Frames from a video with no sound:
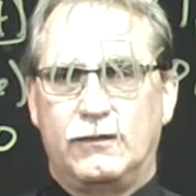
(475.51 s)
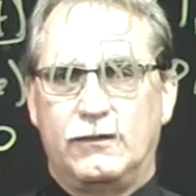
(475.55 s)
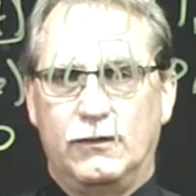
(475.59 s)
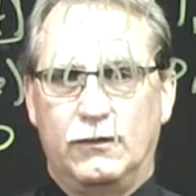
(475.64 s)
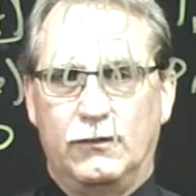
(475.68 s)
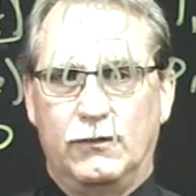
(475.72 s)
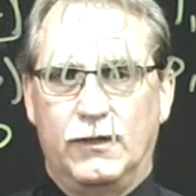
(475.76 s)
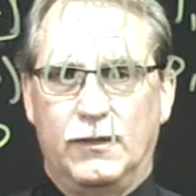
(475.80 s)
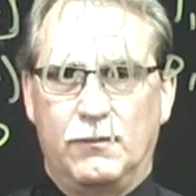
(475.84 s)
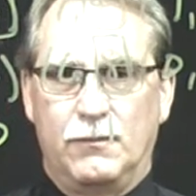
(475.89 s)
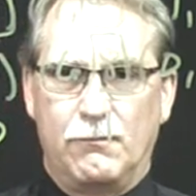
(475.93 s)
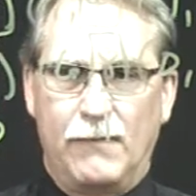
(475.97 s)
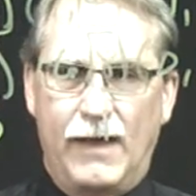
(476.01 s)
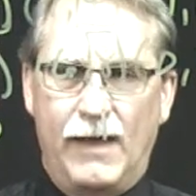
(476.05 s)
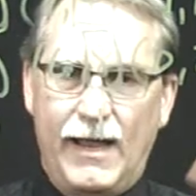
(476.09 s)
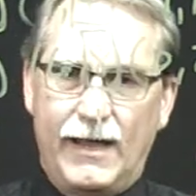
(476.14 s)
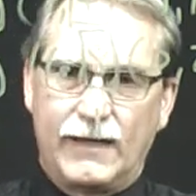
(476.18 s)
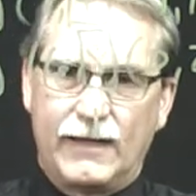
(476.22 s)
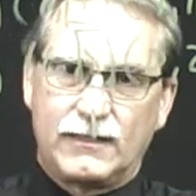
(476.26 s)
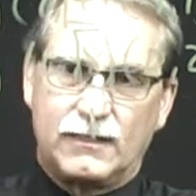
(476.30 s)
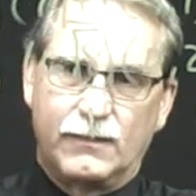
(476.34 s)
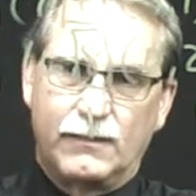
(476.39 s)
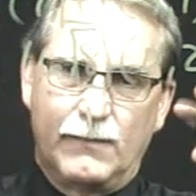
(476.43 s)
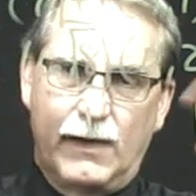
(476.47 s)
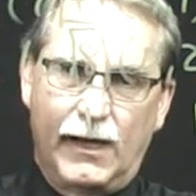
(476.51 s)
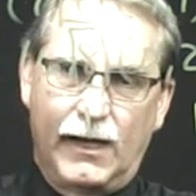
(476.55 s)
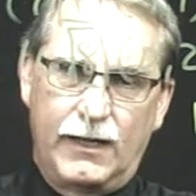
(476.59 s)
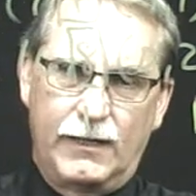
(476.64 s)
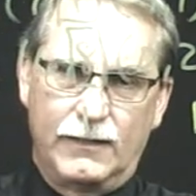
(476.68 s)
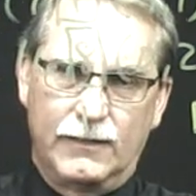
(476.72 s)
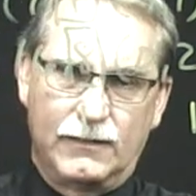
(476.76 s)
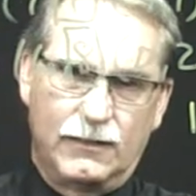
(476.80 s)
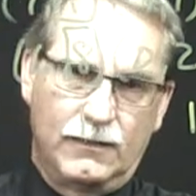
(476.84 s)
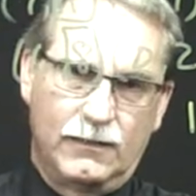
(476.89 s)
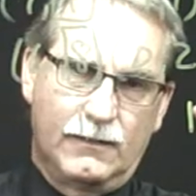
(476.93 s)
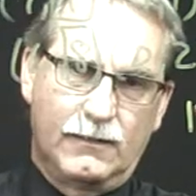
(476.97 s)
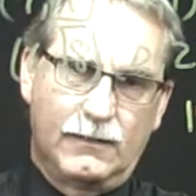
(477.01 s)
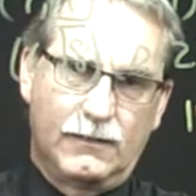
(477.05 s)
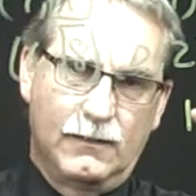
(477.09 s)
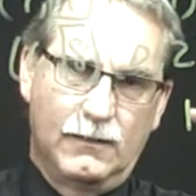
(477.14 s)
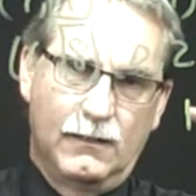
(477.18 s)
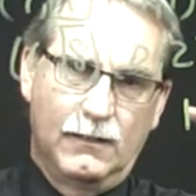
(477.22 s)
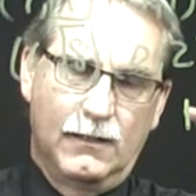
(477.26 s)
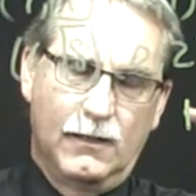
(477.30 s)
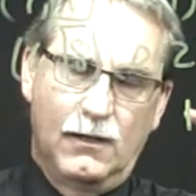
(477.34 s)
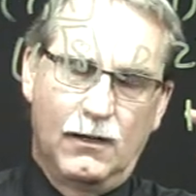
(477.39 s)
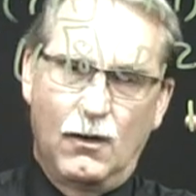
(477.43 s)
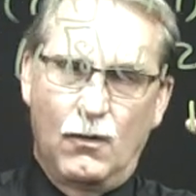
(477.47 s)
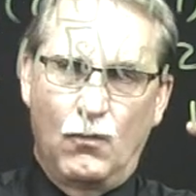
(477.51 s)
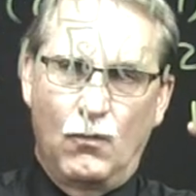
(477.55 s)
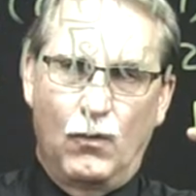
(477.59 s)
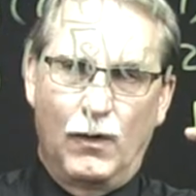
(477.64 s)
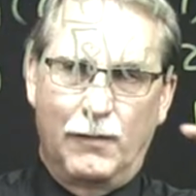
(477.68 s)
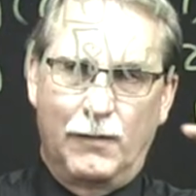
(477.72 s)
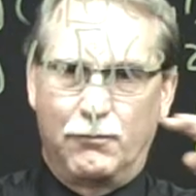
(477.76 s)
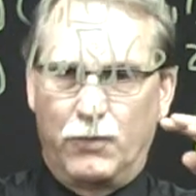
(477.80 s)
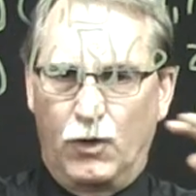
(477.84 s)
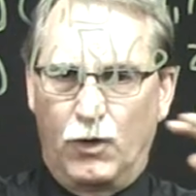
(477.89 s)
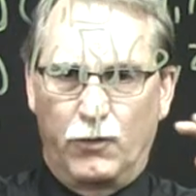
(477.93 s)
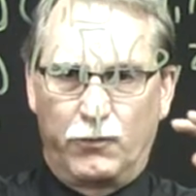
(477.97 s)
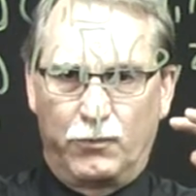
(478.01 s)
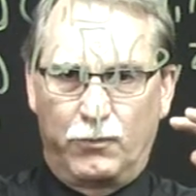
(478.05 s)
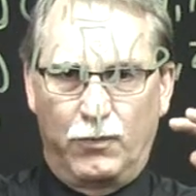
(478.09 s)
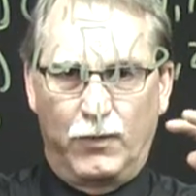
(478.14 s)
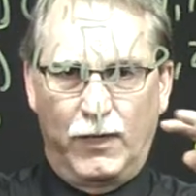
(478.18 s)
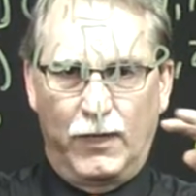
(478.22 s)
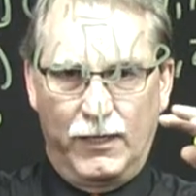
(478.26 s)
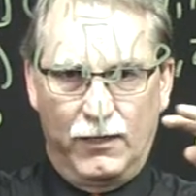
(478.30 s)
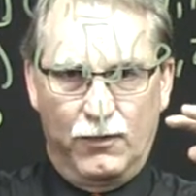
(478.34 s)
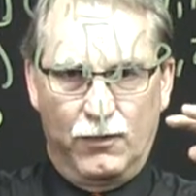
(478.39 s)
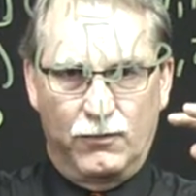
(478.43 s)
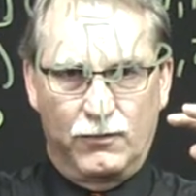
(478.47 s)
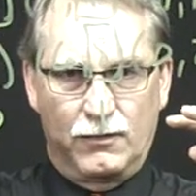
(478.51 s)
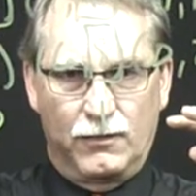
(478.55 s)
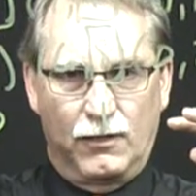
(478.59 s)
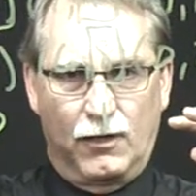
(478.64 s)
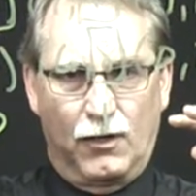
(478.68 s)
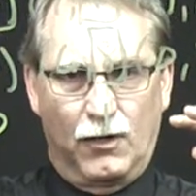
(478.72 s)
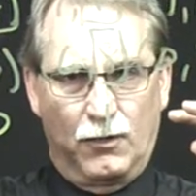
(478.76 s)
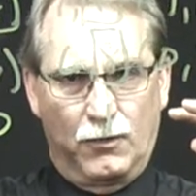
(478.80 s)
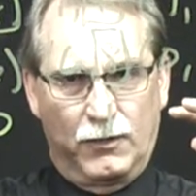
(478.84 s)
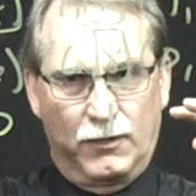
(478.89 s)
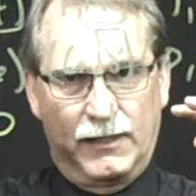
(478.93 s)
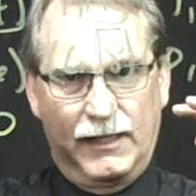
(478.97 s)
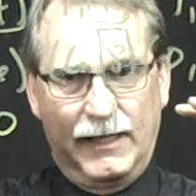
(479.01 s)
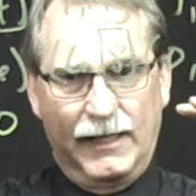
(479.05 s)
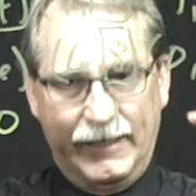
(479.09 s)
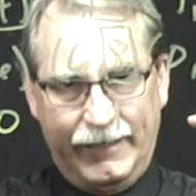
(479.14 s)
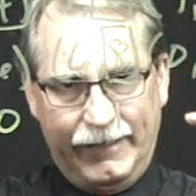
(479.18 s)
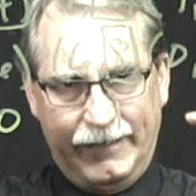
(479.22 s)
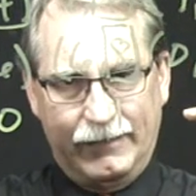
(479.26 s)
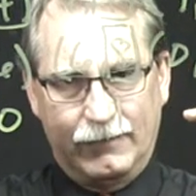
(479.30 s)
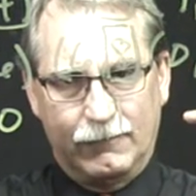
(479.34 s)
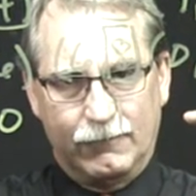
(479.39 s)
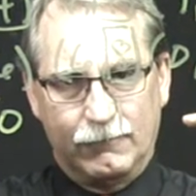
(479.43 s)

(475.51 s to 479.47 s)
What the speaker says: It maximizes what both players are getting.